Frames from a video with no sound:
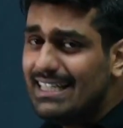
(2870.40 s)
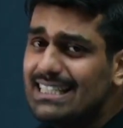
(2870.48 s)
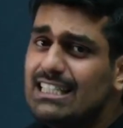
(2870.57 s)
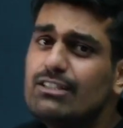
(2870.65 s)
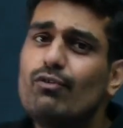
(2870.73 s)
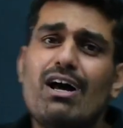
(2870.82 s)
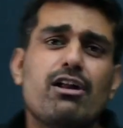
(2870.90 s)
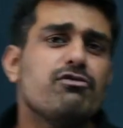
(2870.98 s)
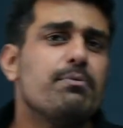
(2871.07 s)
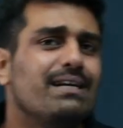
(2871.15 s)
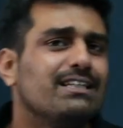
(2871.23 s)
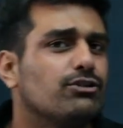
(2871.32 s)
is one of the
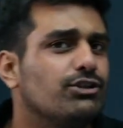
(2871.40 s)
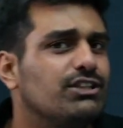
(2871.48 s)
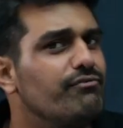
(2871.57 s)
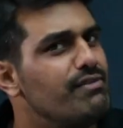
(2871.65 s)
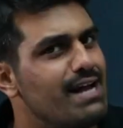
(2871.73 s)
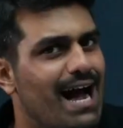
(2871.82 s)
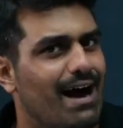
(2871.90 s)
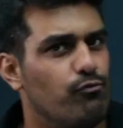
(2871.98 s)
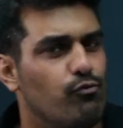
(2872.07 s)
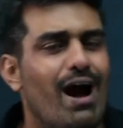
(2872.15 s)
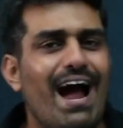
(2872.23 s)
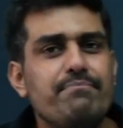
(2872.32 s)
best questions we have. Why
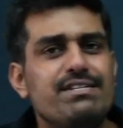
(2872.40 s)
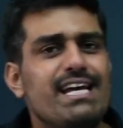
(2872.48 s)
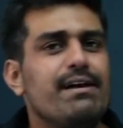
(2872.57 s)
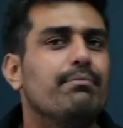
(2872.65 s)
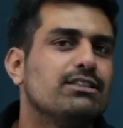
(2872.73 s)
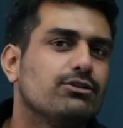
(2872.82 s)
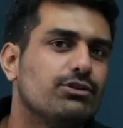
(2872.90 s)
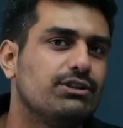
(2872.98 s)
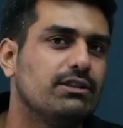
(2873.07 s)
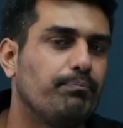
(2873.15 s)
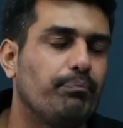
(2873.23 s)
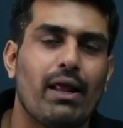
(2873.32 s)
I am saying best question?
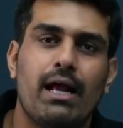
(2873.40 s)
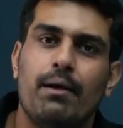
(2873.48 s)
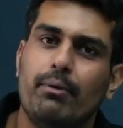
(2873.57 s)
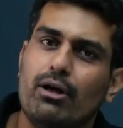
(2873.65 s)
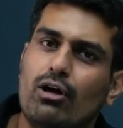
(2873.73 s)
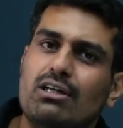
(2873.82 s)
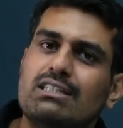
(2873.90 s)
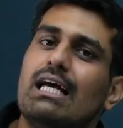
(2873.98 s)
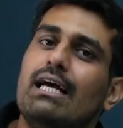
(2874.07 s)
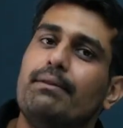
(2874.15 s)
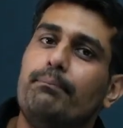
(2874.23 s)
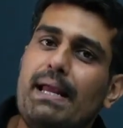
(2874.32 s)
Because
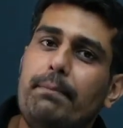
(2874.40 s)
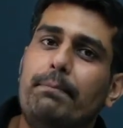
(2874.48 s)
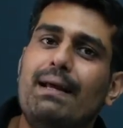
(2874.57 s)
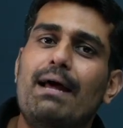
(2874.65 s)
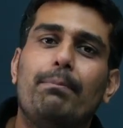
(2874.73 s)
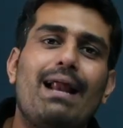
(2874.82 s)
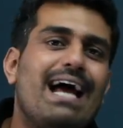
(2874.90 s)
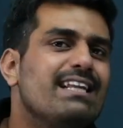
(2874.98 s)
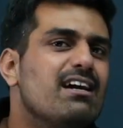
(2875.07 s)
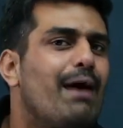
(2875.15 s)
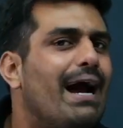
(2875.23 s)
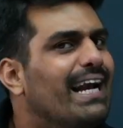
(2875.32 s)
people apply their
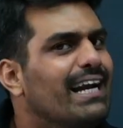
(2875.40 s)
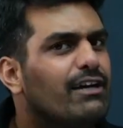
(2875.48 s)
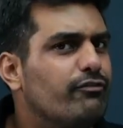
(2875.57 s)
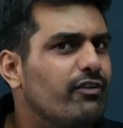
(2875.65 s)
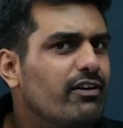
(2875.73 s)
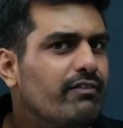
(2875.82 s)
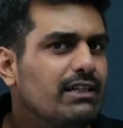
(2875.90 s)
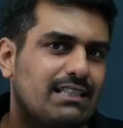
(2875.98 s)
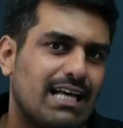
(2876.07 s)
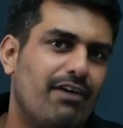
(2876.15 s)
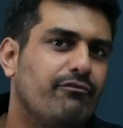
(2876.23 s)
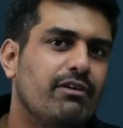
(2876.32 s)
mind in different ways.
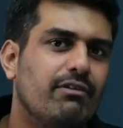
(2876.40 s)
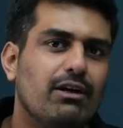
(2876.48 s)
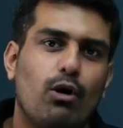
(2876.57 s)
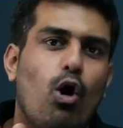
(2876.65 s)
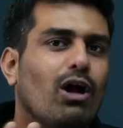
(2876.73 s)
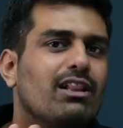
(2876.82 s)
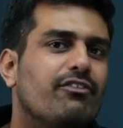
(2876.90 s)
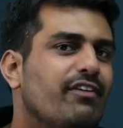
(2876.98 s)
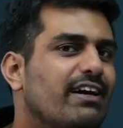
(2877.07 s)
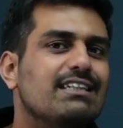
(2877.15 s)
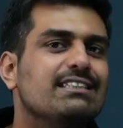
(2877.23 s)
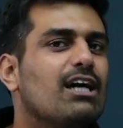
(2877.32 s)
Everyone, all the
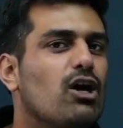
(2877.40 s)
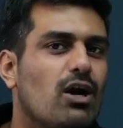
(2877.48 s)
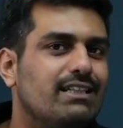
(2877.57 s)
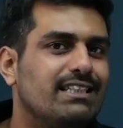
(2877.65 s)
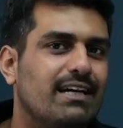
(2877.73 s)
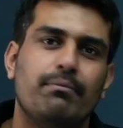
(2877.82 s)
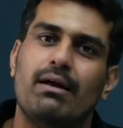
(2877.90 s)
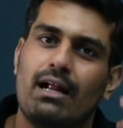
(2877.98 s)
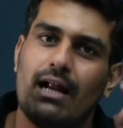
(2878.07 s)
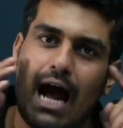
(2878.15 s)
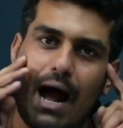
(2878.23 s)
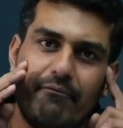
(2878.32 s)
fingers are not same.
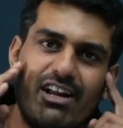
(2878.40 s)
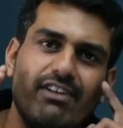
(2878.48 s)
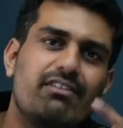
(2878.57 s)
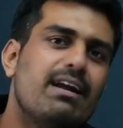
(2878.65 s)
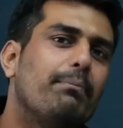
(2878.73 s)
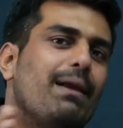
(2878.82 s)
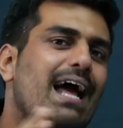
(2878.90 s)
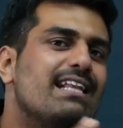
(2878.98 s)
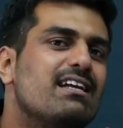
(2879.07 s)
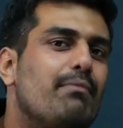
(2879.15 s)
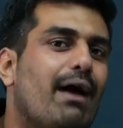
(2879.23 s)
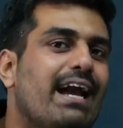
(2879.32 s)
Everyone apply their
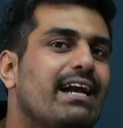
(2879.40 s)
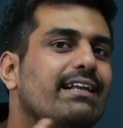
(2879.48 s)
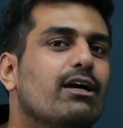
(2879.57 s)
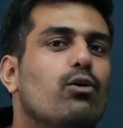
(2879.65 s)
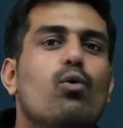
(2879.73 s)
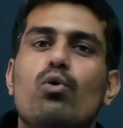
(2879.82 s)
mind in their own